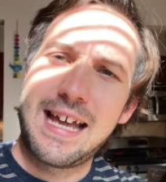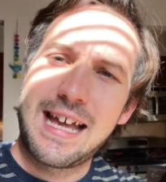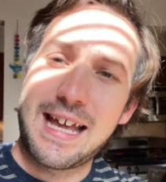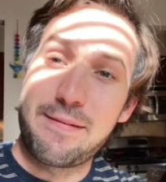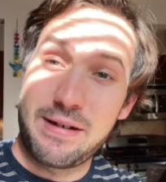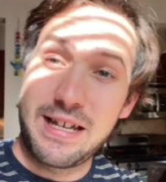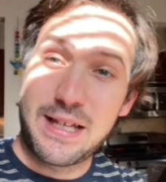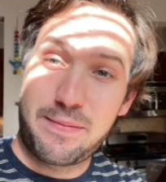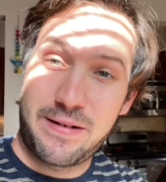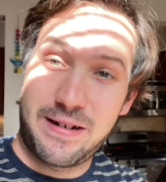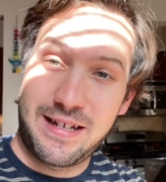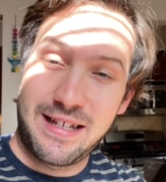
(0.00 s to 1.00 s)
In my
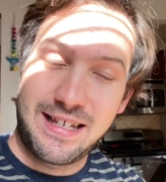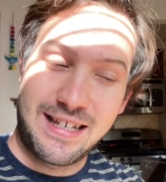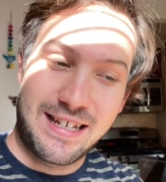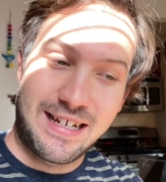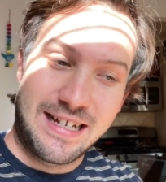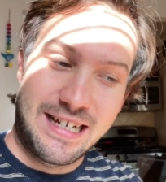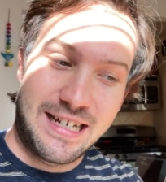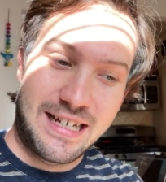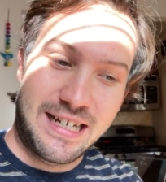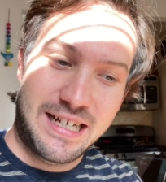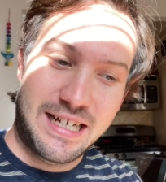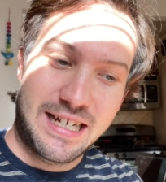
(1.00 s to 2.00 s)
experience,
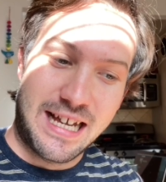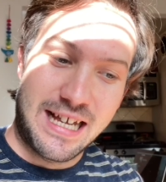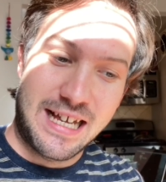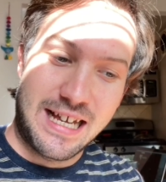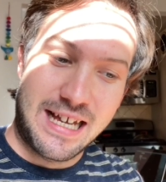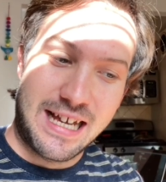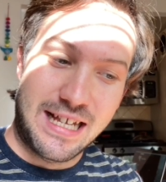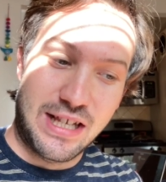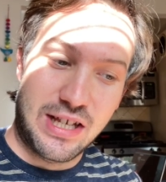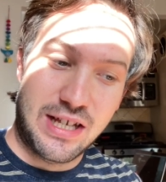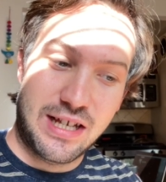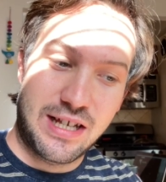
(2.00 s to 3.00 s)
as
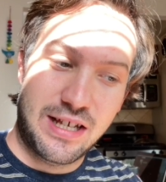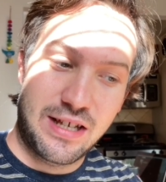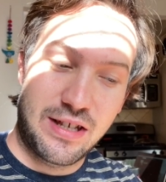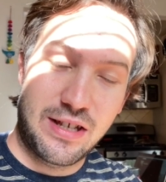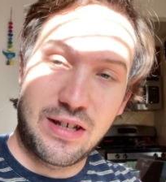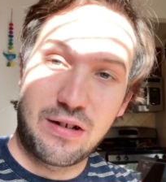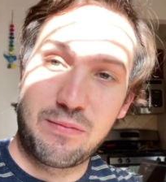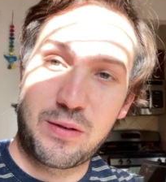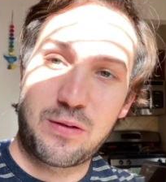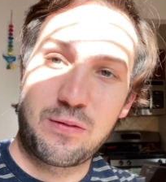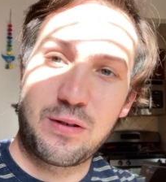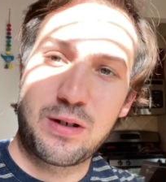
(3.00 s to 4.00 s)
a
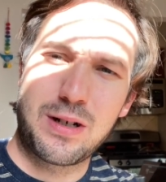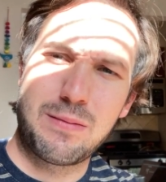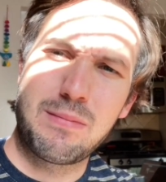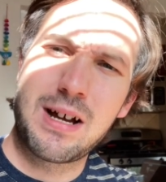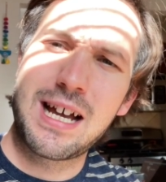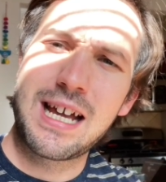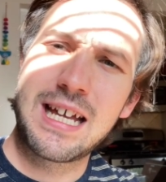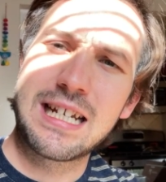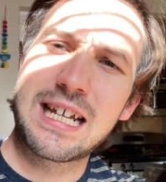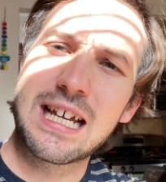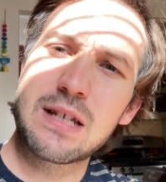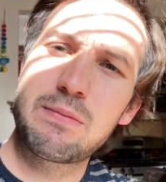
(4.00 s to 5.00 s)
homeschooler, my
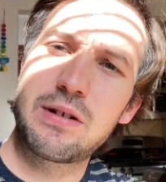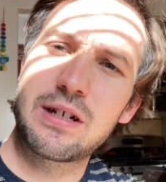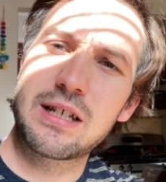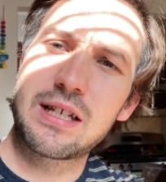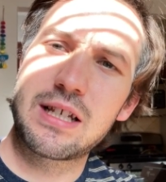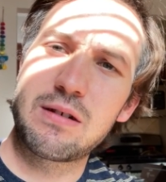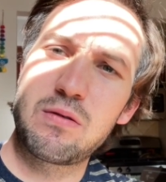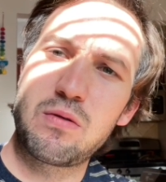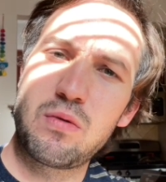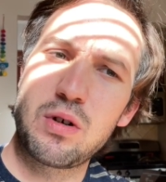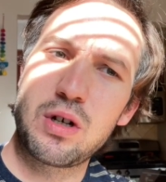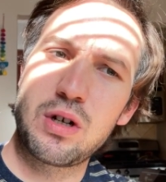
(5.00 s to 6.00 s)
textbooks
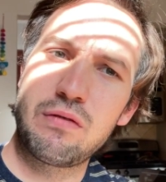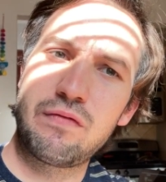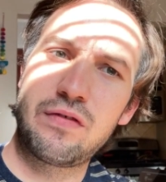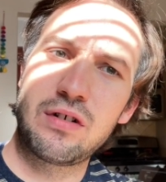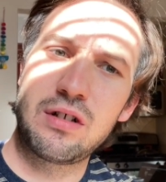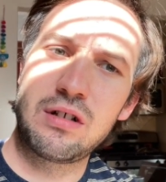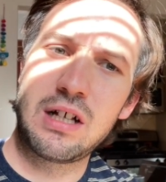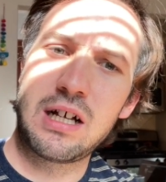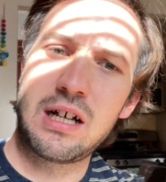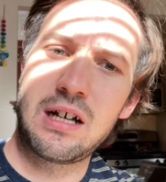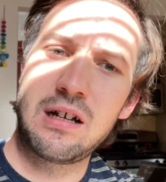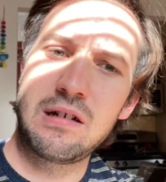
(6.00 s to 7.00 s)
were full
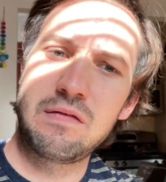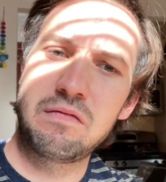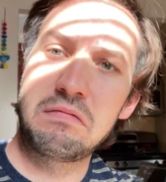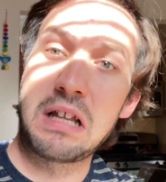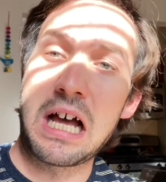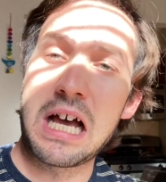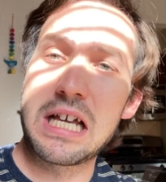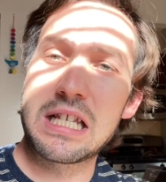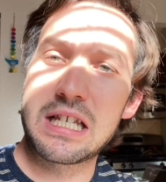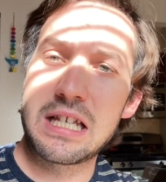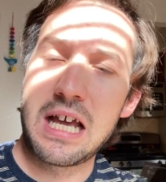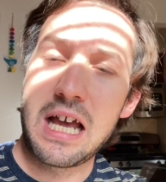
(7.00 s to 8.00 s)
of
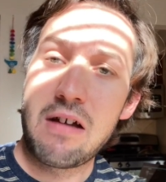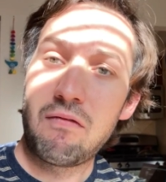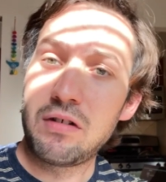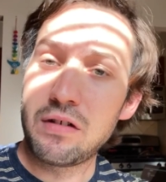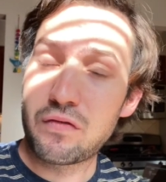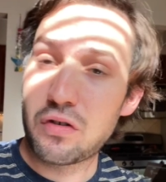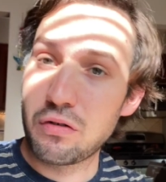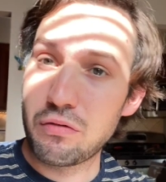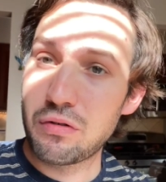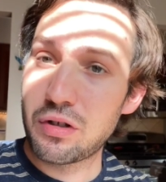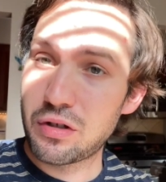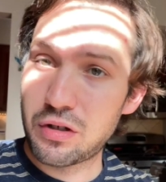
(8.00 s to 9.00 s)
lies, full of
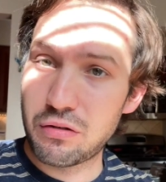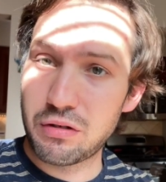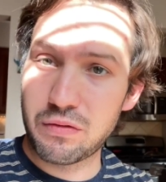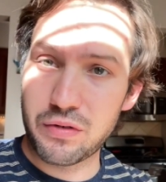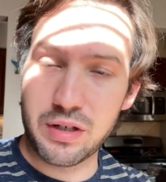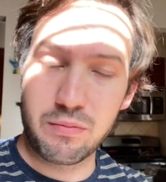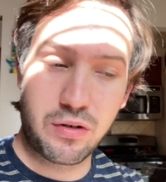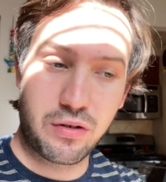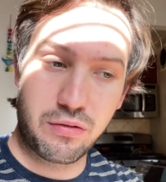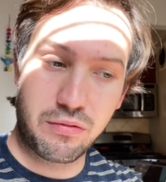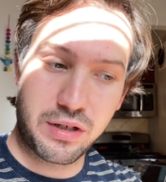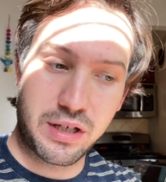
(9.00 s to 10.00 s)
truths too. There were some
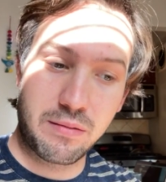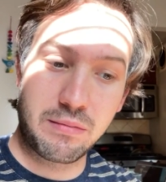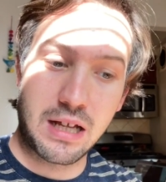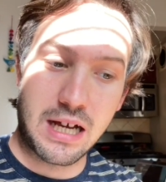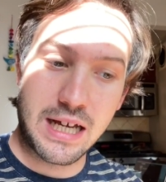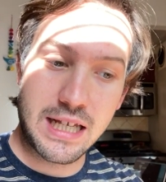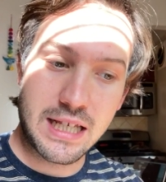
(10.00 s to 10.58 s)
truths, some lies.